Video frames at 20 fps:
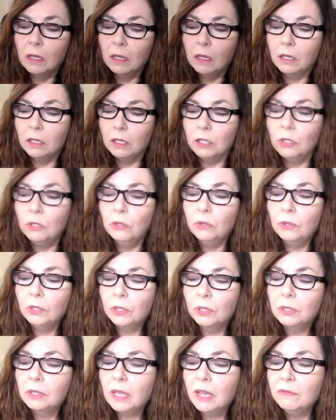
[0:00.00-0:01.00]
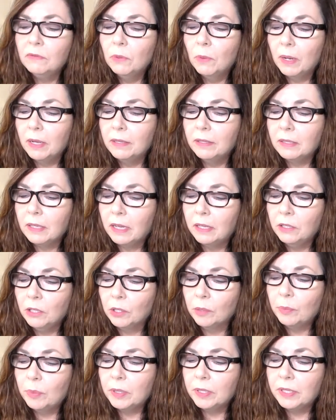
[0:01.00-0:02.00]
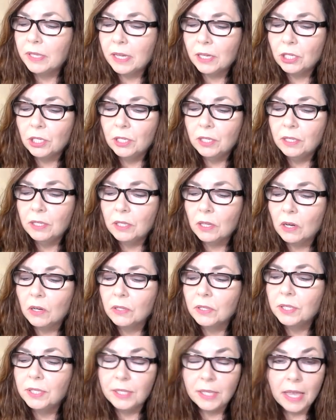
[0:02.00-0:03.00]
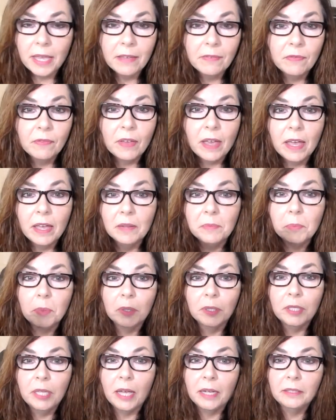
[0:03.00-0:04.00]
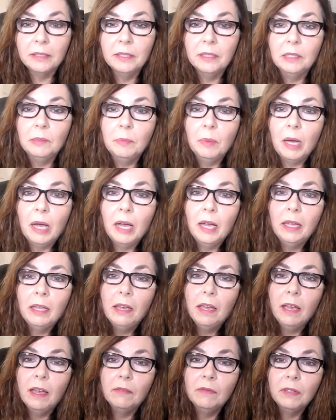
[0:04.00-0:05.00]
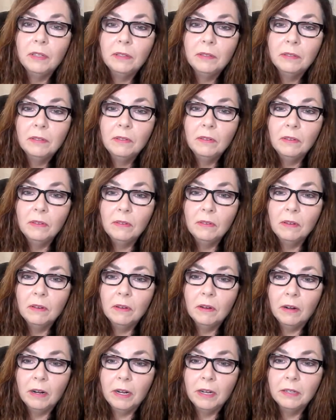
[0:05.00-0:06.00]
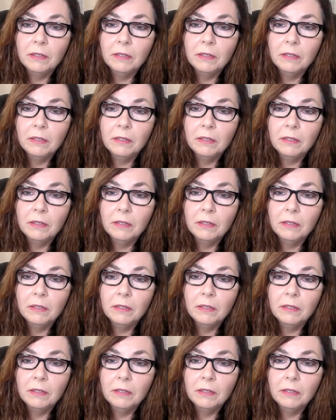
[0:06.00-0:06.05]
You, your loved ones, and your possessions are safe and protected by heaven. All right.